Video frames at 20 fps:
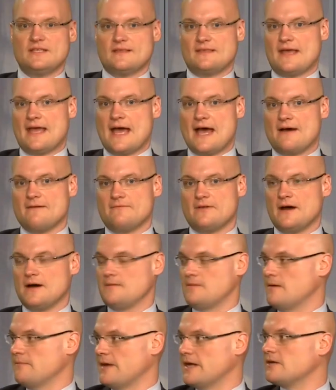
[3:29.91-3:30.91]
that they have
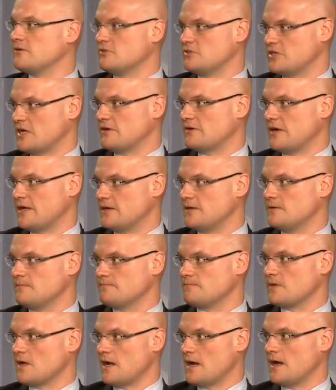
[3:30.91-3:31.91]
a
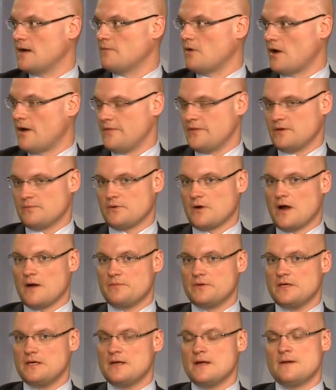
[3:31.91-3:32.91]
microgenerator on their
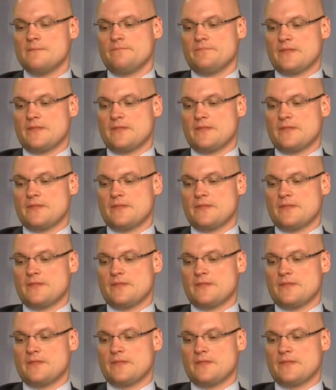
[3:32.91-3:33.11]
property,